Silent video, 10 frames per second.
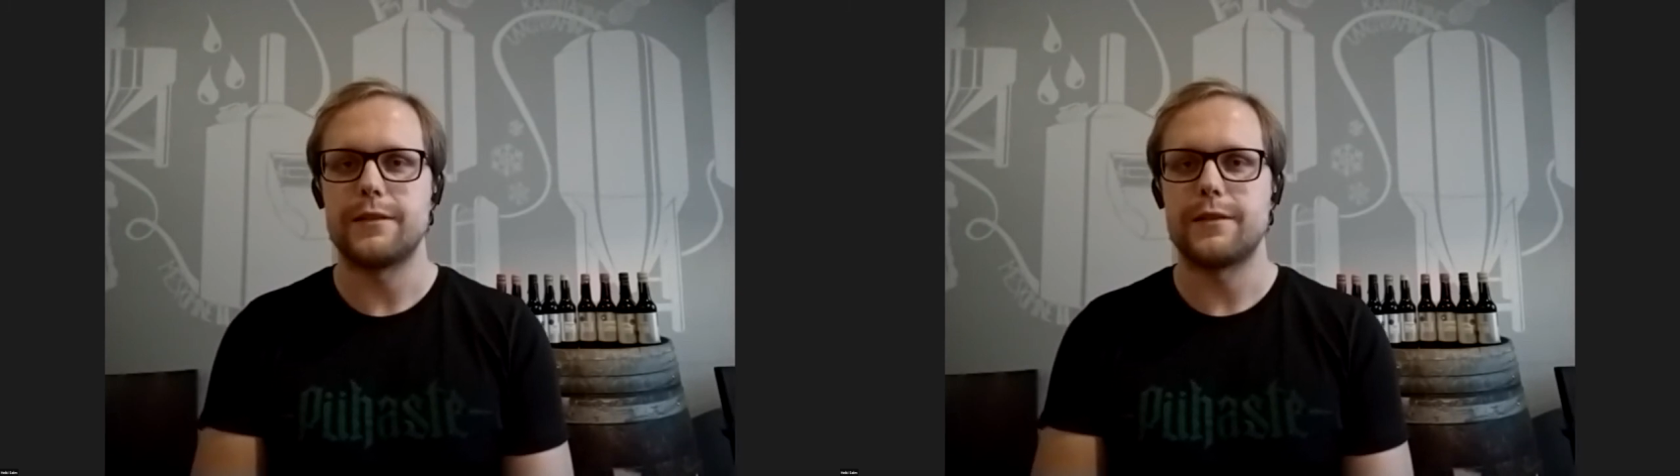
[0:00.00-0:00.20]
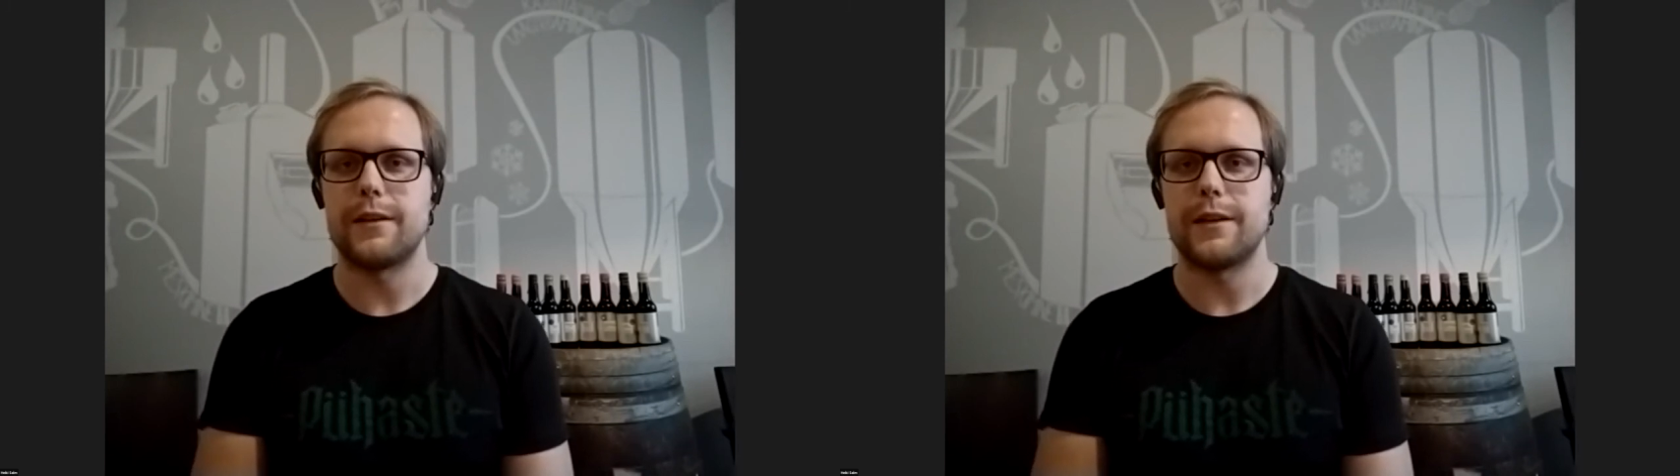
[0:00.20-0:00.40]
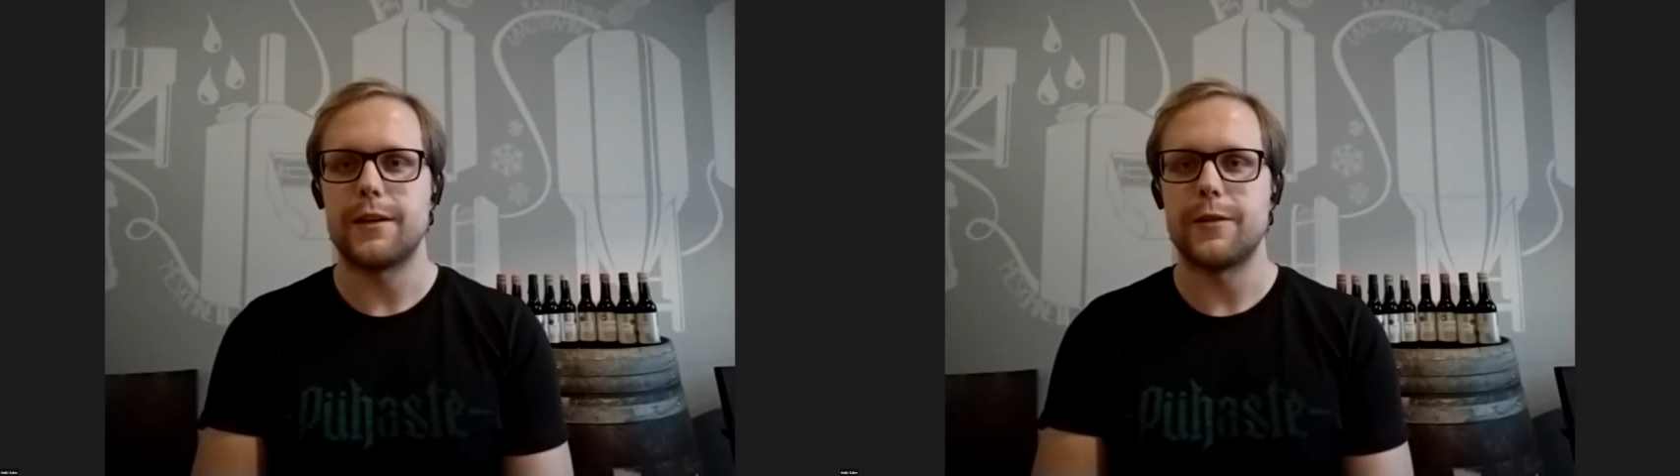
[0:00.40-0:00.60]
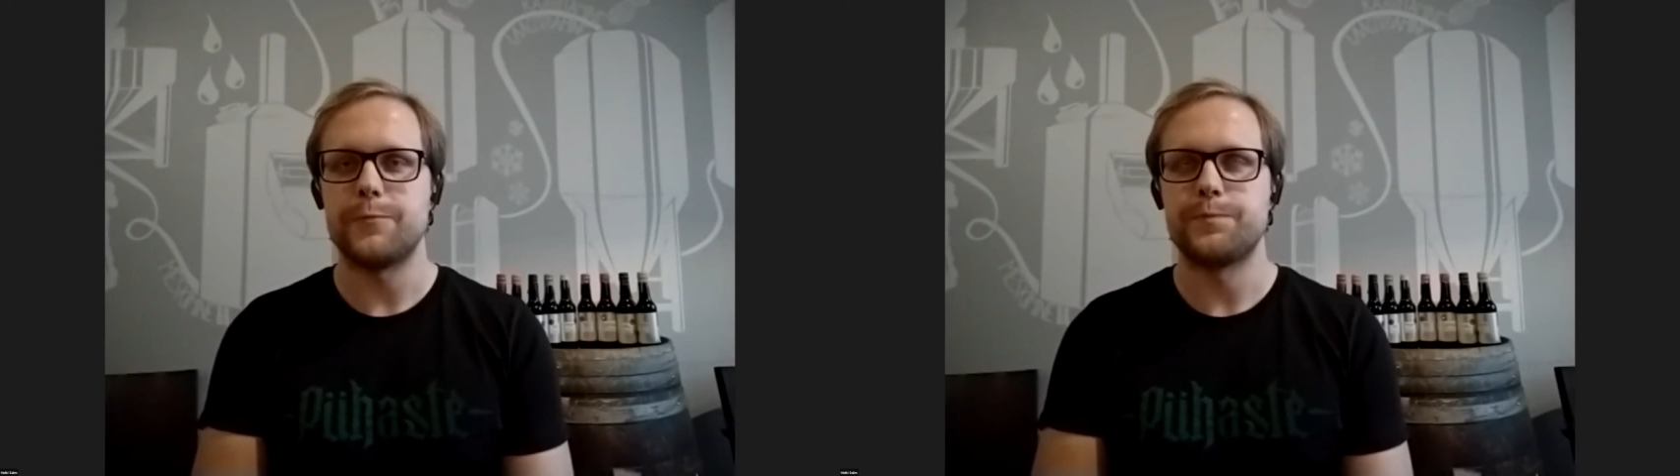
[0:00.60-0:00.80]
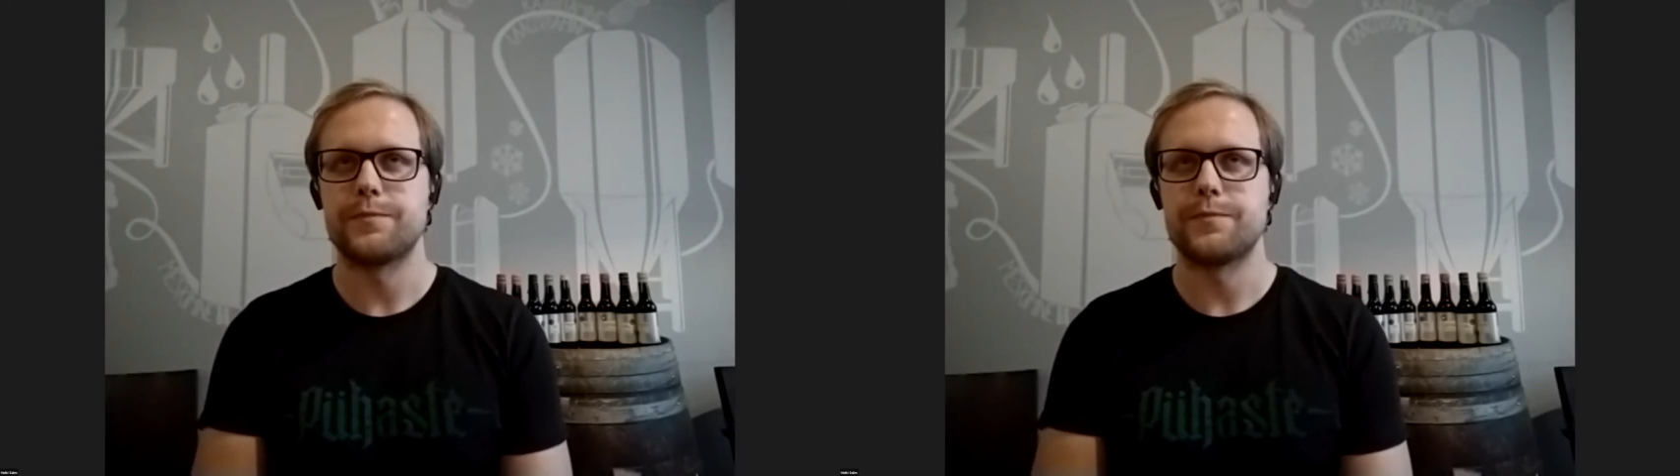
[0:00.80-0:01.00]

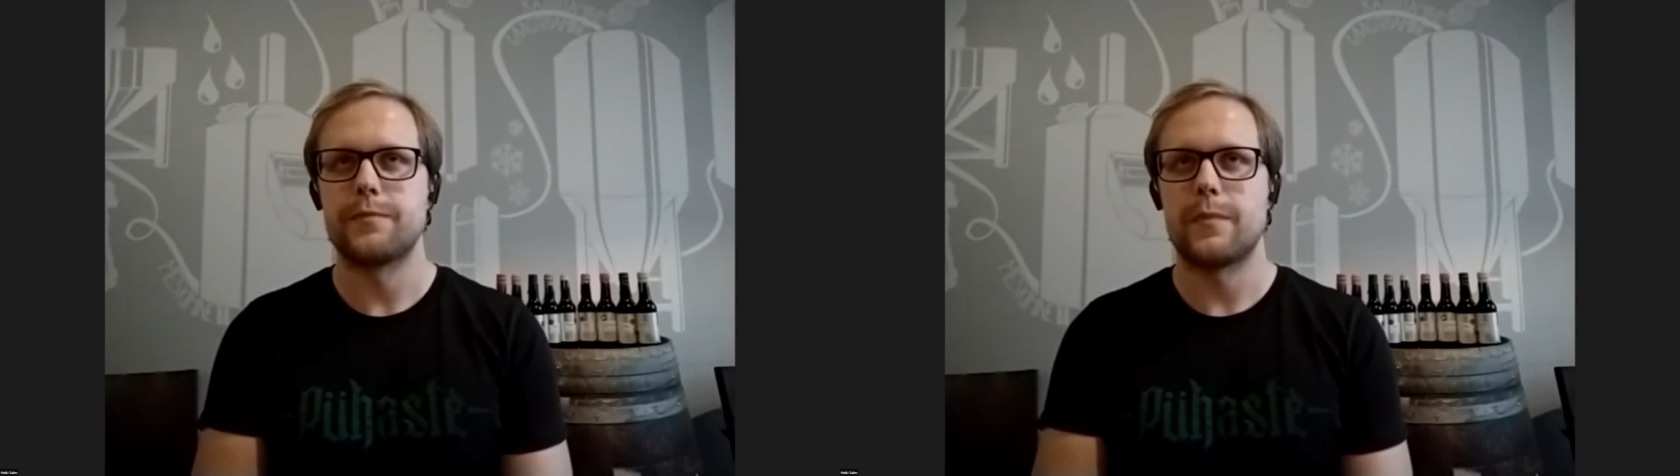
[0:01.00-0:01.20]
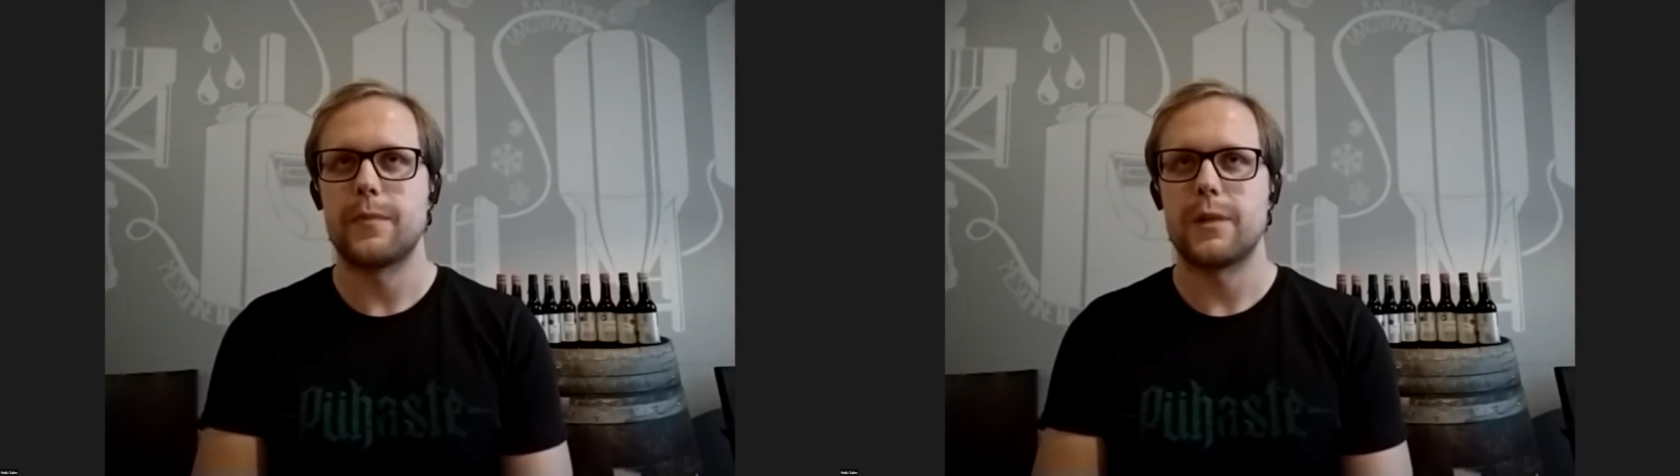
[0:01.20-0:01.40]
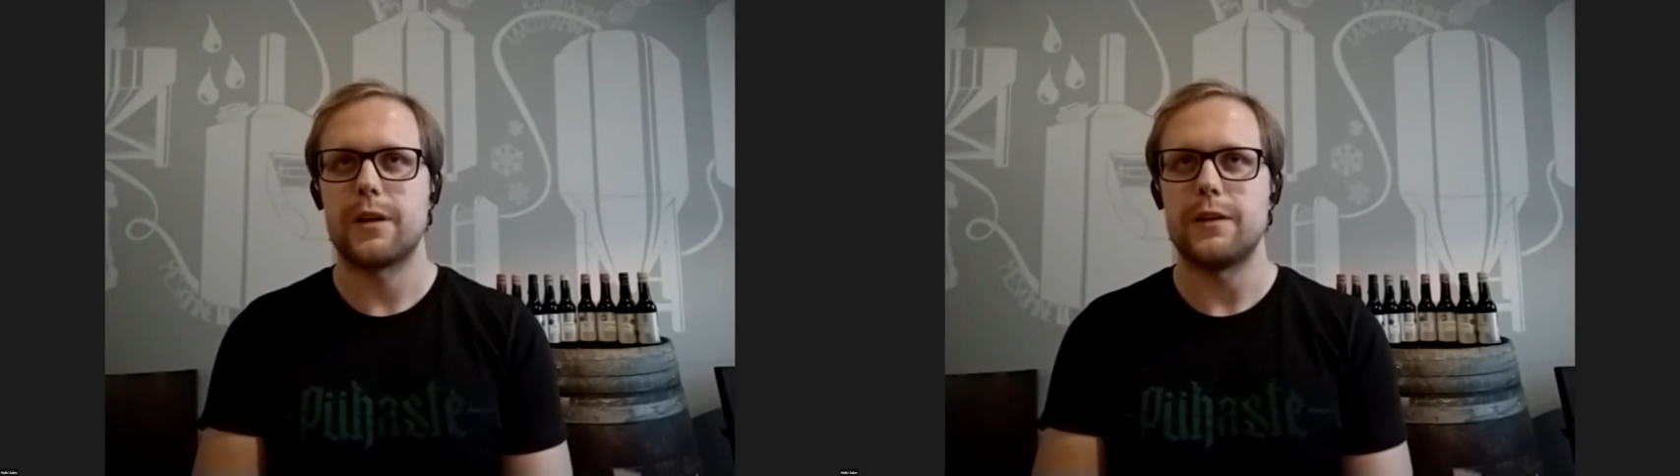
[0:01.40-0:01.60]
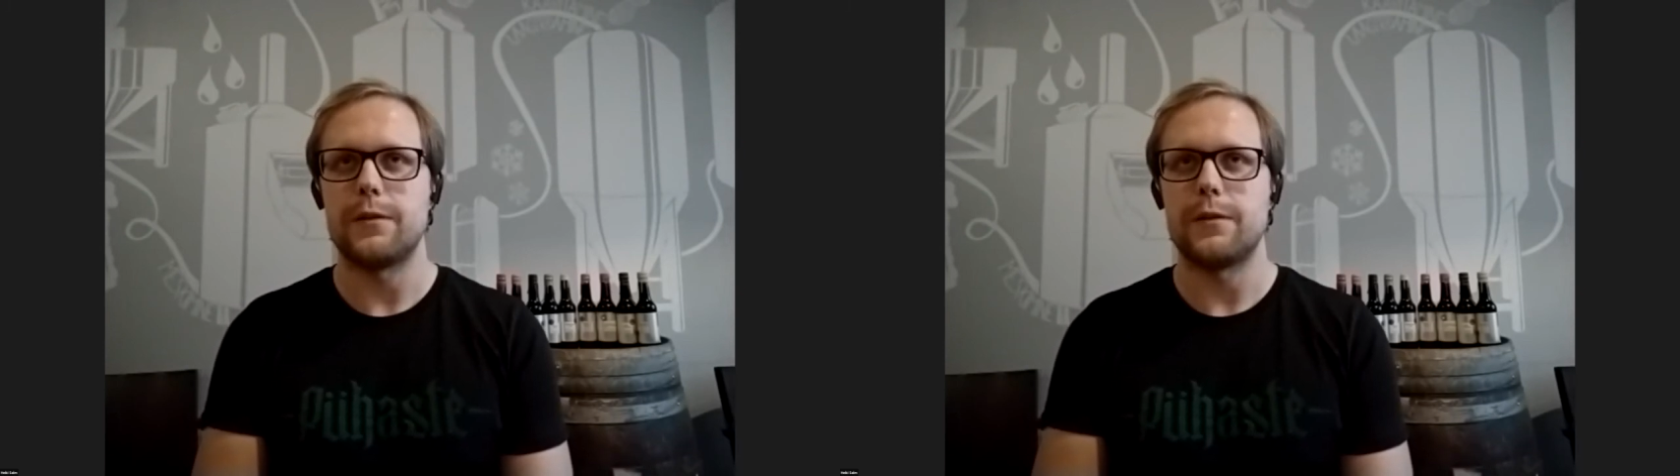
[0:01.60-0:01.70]
kind